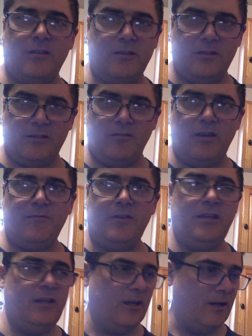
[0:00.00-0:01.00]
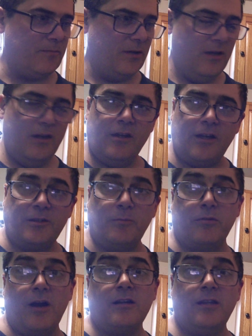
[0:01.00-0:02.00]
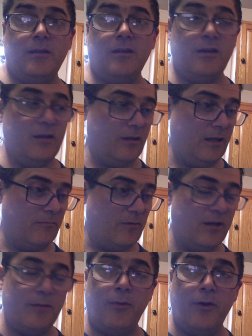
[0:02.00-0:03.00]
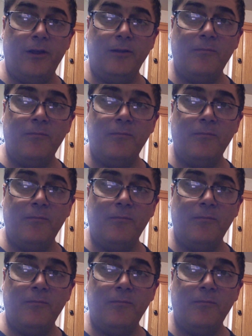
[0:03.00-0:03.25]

the gravy heating up, got the broccoli getting ready to boil,